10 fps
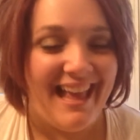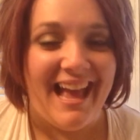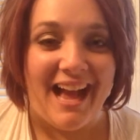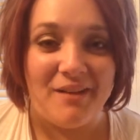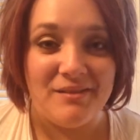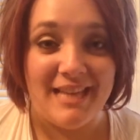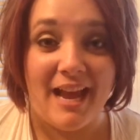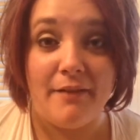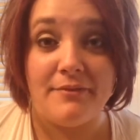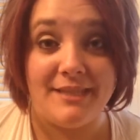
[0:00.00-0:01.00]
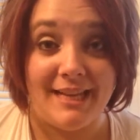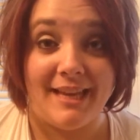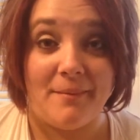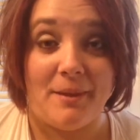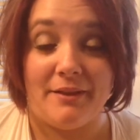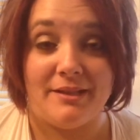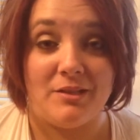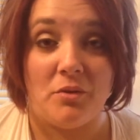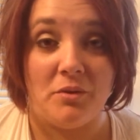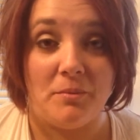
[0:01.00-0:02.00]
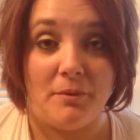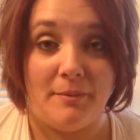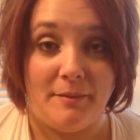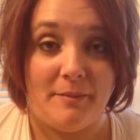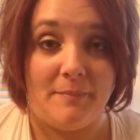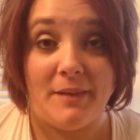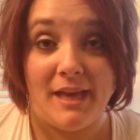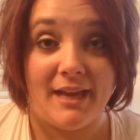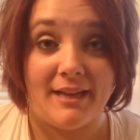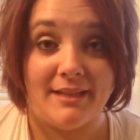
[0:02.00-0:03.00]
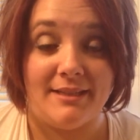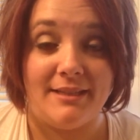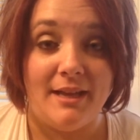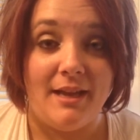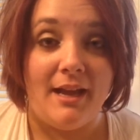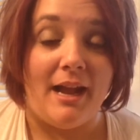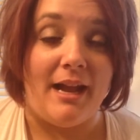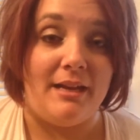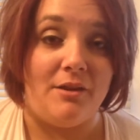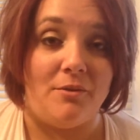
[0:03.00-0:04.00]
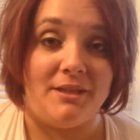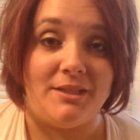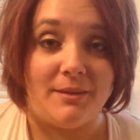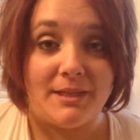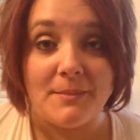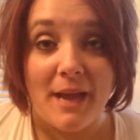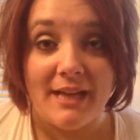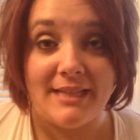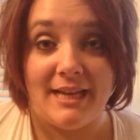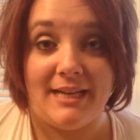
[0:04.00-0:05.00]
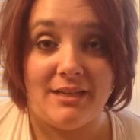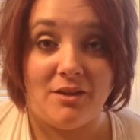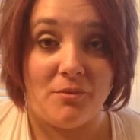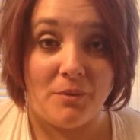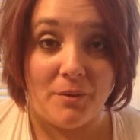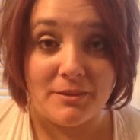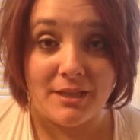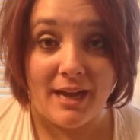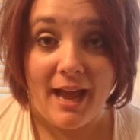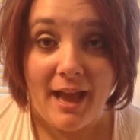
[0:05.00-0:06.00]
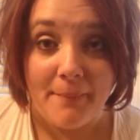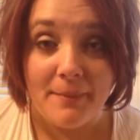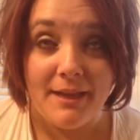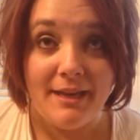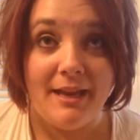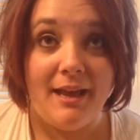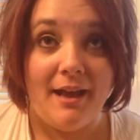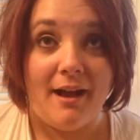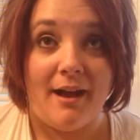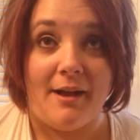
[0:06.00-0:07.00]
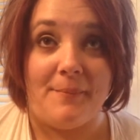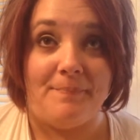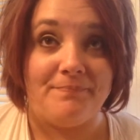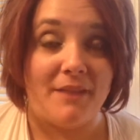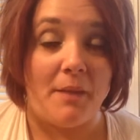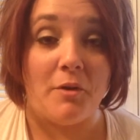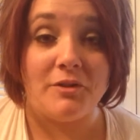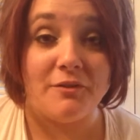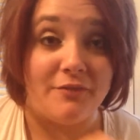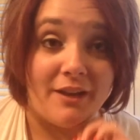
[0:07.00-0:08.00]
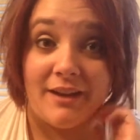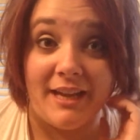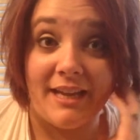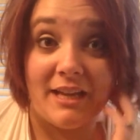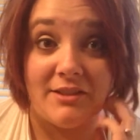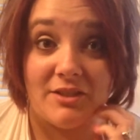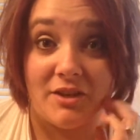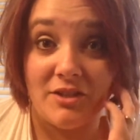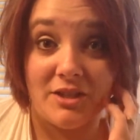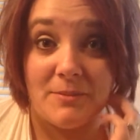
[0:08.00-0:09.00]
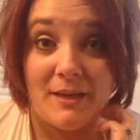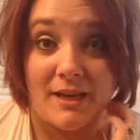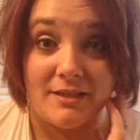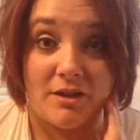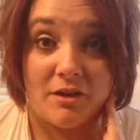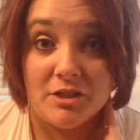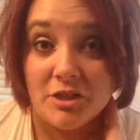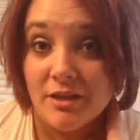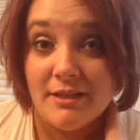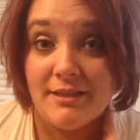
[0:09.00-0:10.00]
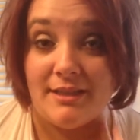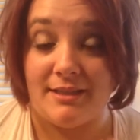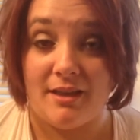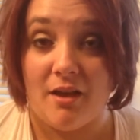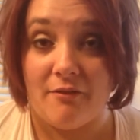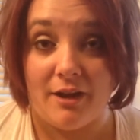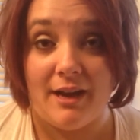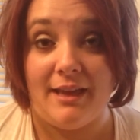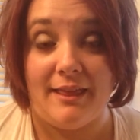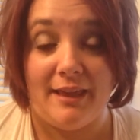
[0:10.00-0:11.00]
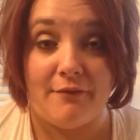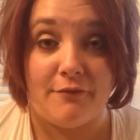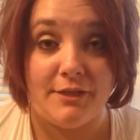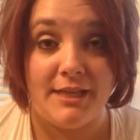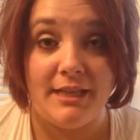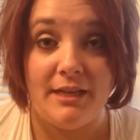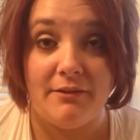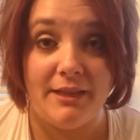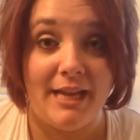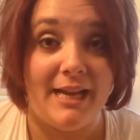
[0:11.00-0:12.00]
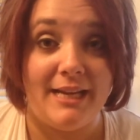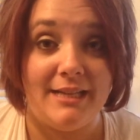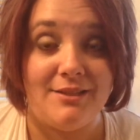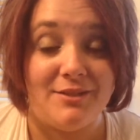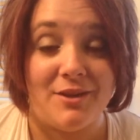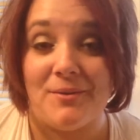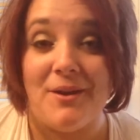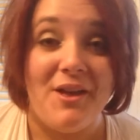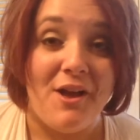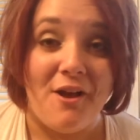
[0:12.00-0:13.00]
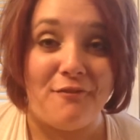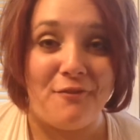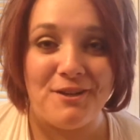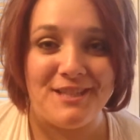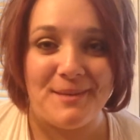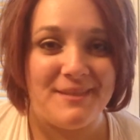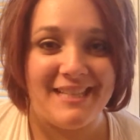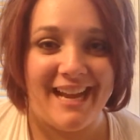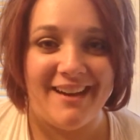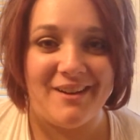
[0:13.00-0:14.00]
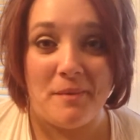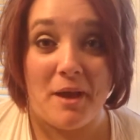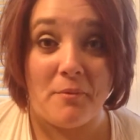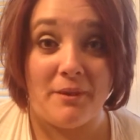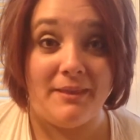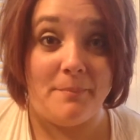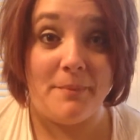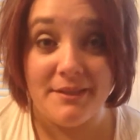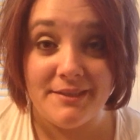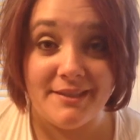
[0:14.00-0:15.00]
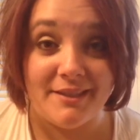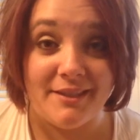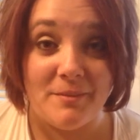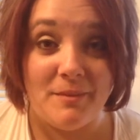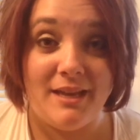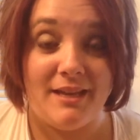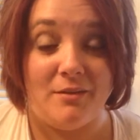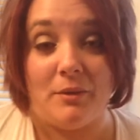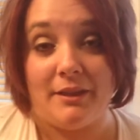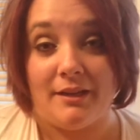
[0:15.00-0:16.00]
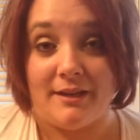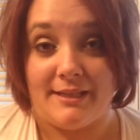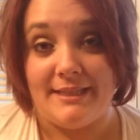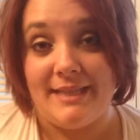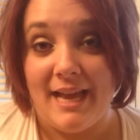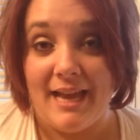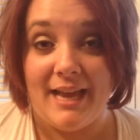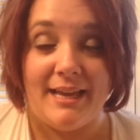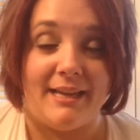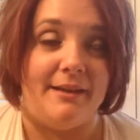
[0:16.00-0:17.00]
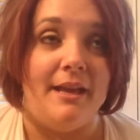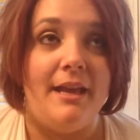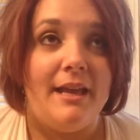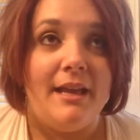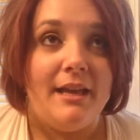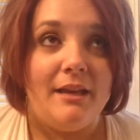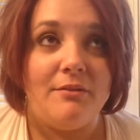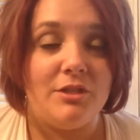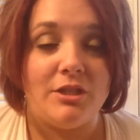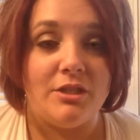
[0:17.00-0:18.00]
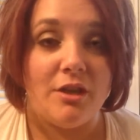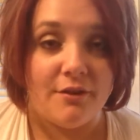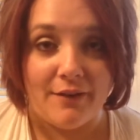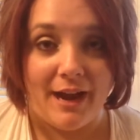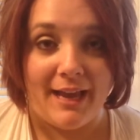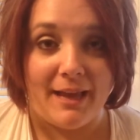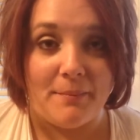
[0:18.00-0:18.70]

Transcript: I was half sick about this whole appointment because I didn't know what to expect. I didn't know what was going to happen. I'm also very concerned just because our insurance doesn't cover anything fertility related. So of course I'm scared about what the bills are going to be and what they're going to say. And it was just nerve-wracking.